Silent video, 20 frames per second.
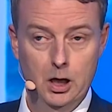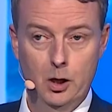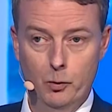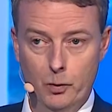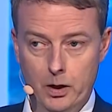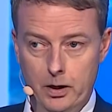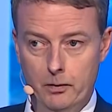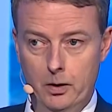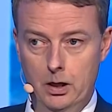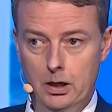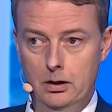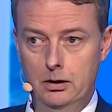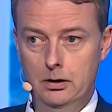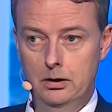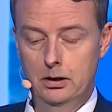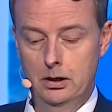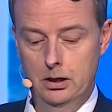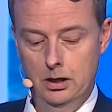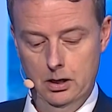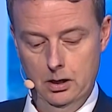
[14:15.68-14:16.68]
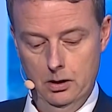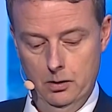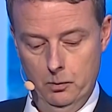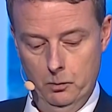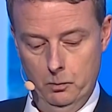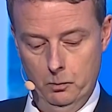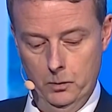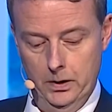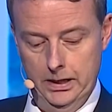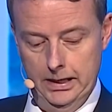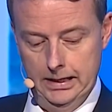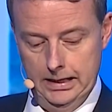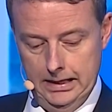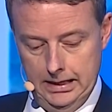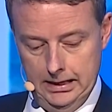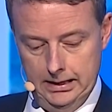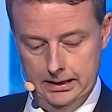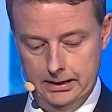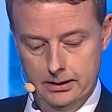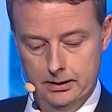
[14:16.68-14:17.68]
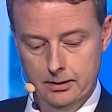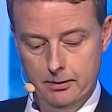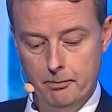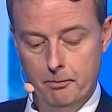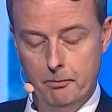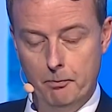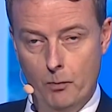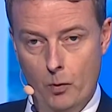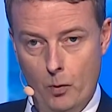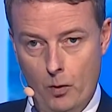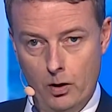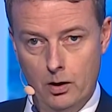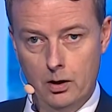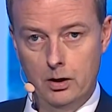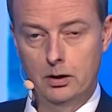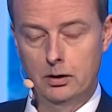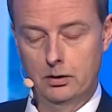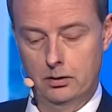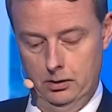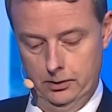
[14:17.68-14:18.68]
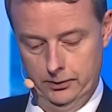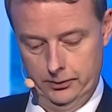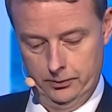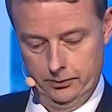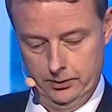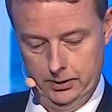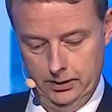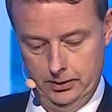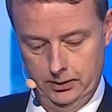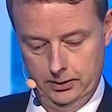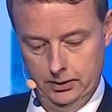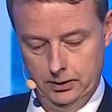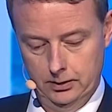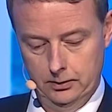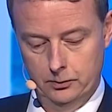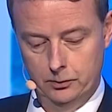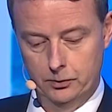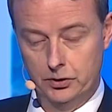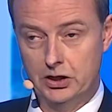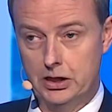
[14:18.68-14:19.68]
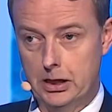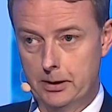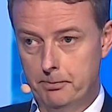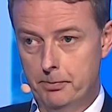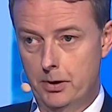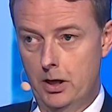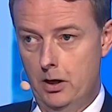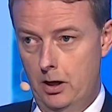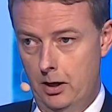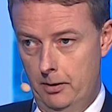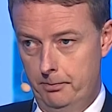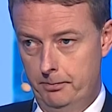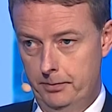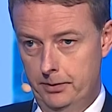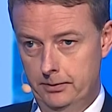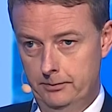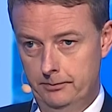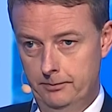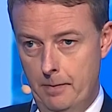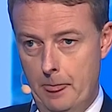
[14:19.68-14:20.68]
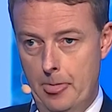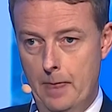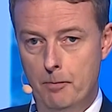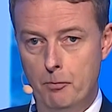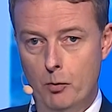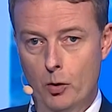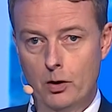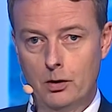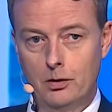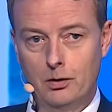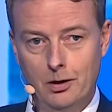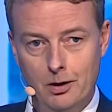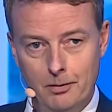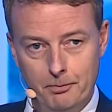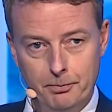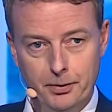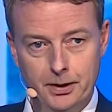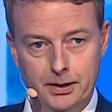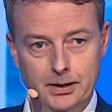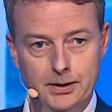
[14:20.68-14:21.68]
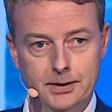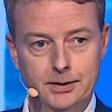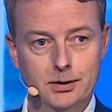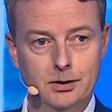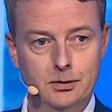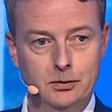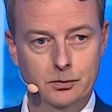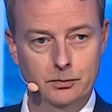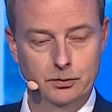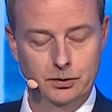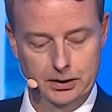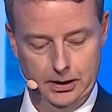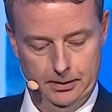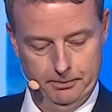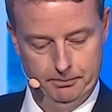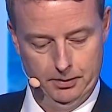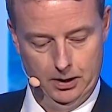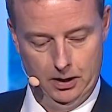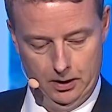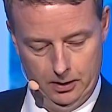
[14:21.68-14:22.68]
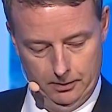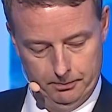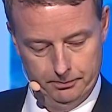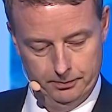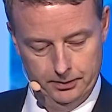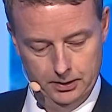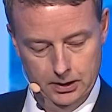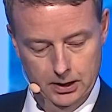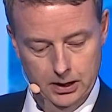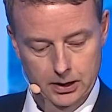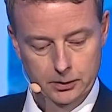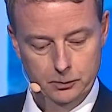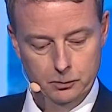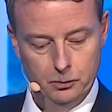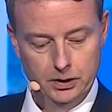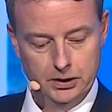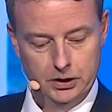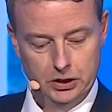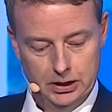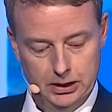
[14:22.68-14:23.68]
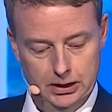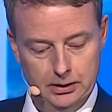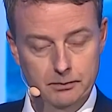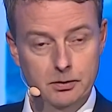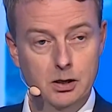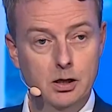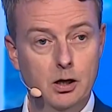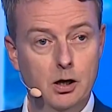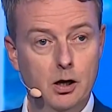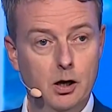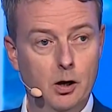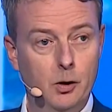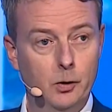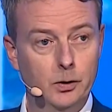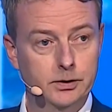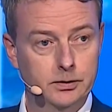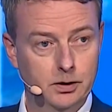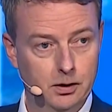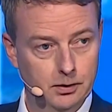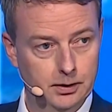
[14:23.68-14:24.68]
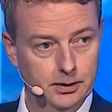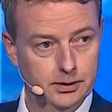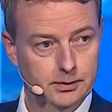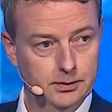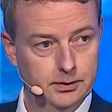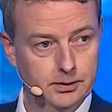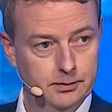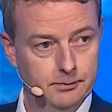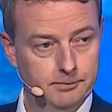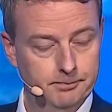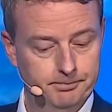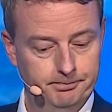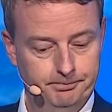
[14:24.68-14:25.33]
However, we need more countries to step up, more companies to step up to achieve our targets.